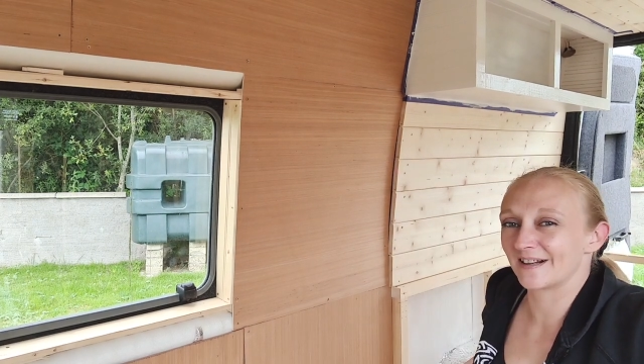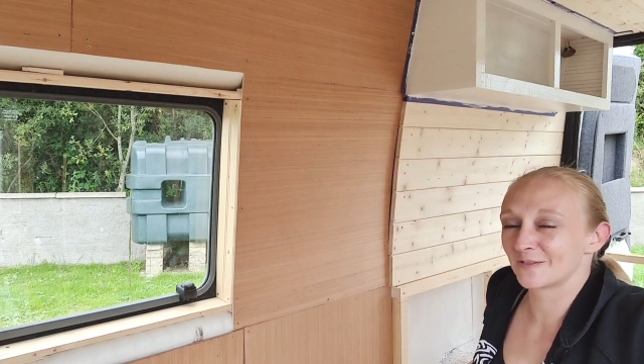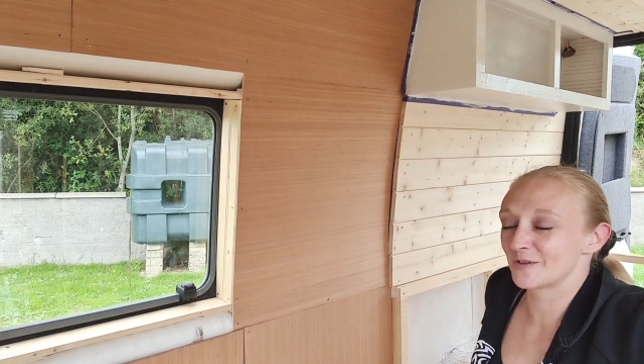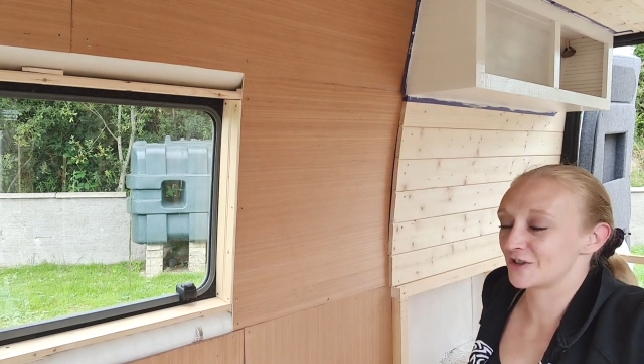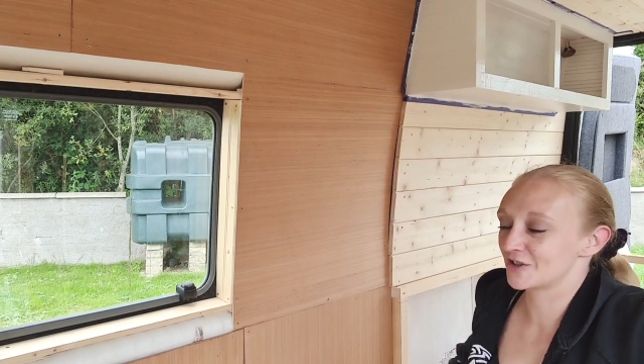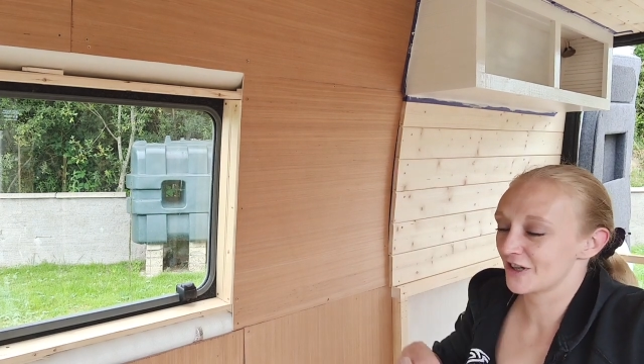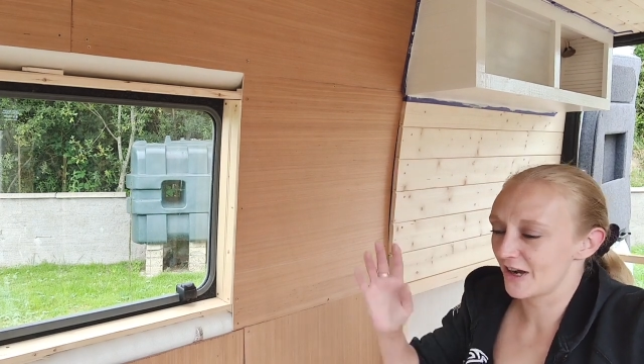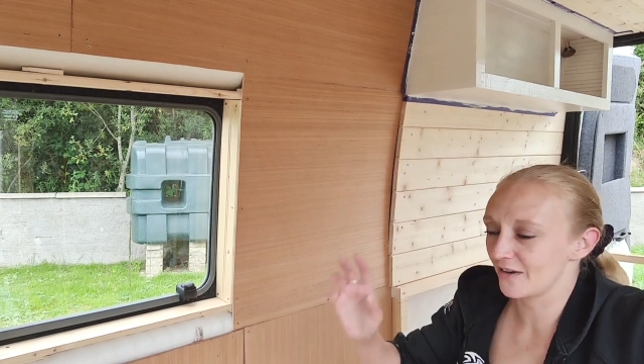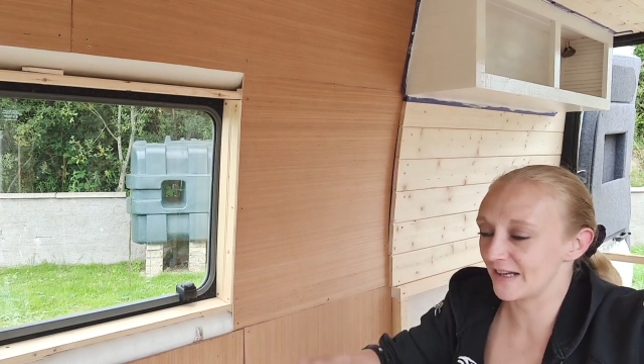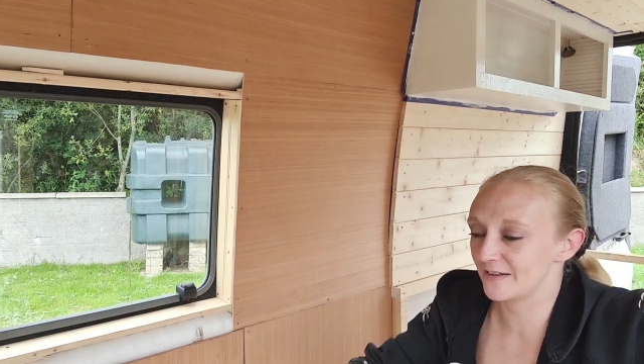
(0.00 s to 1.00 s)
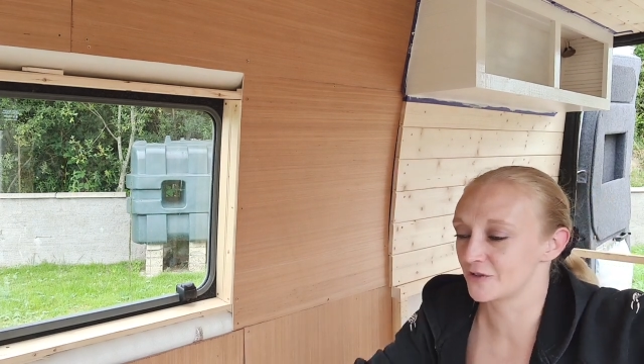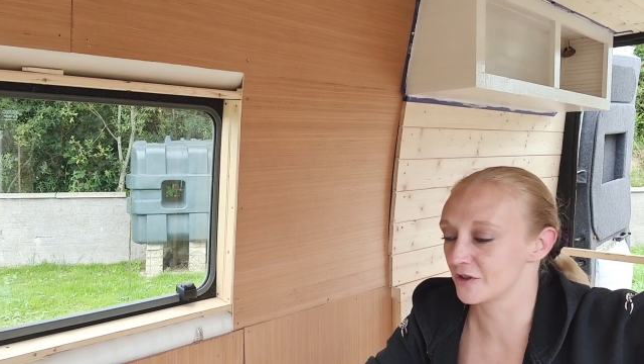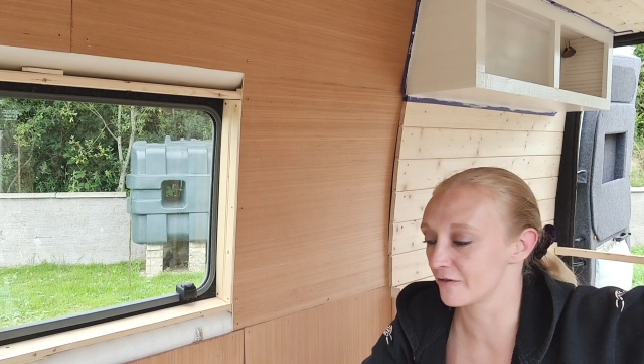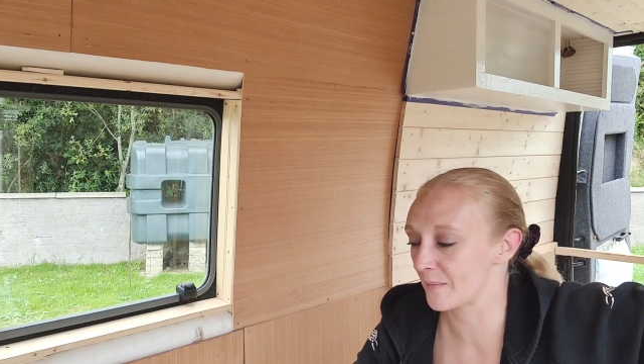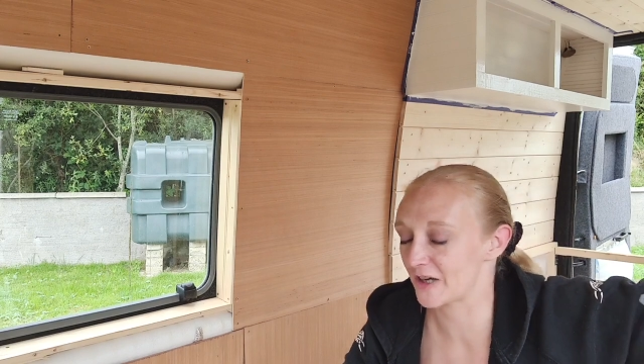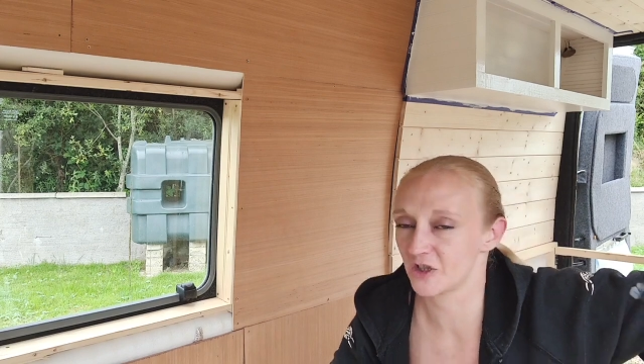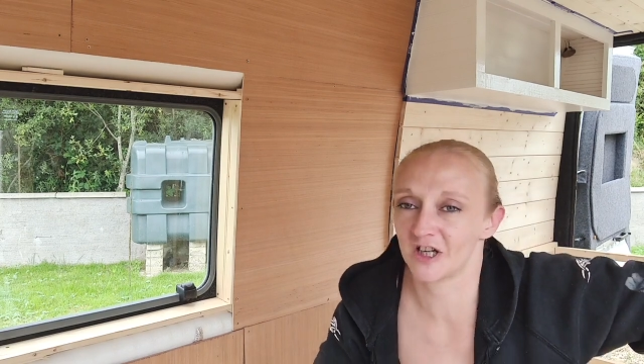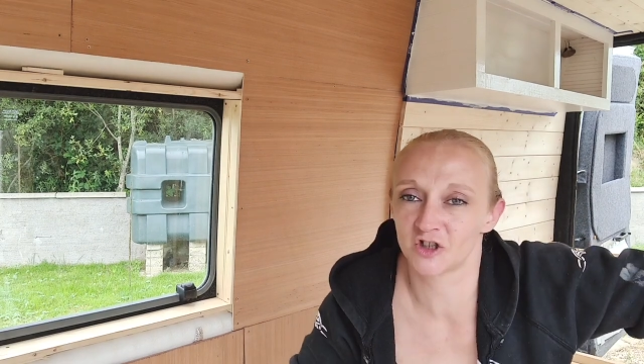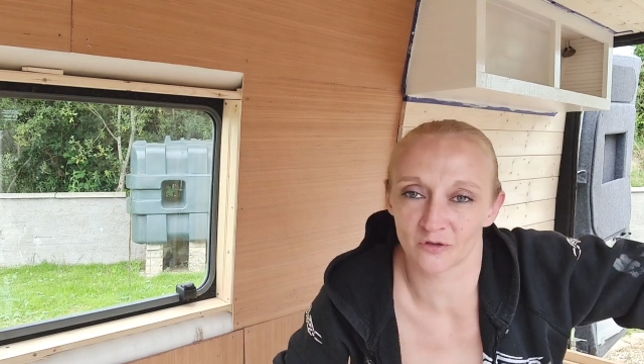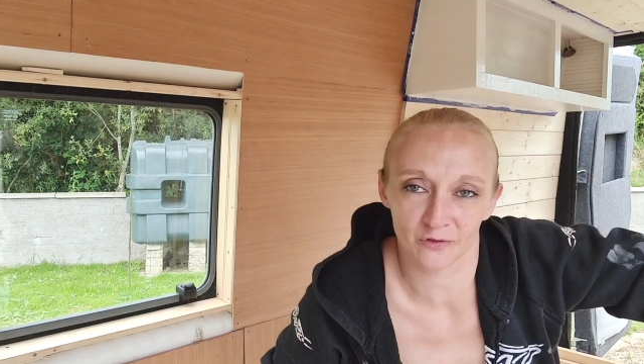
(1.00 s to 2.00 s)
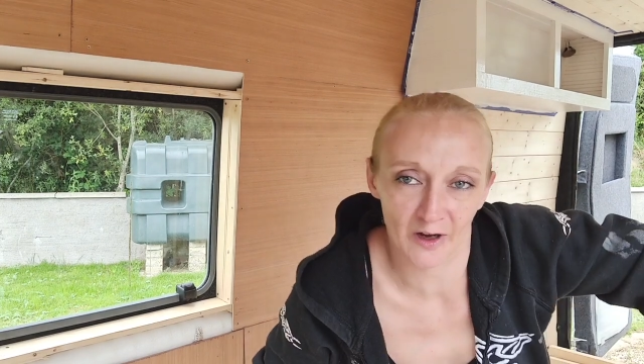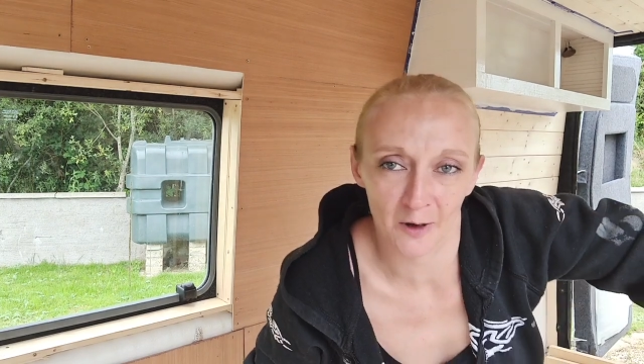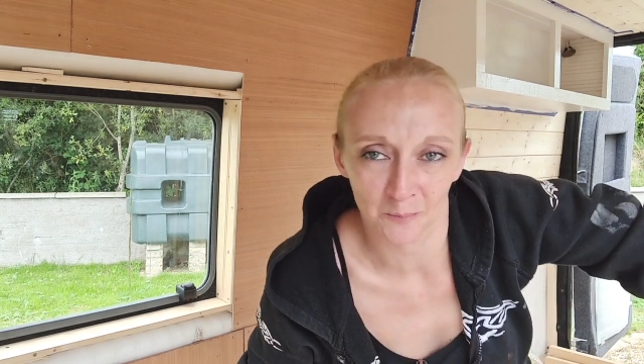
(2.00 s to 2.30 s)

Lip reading: which I'll leave to your imagination for now,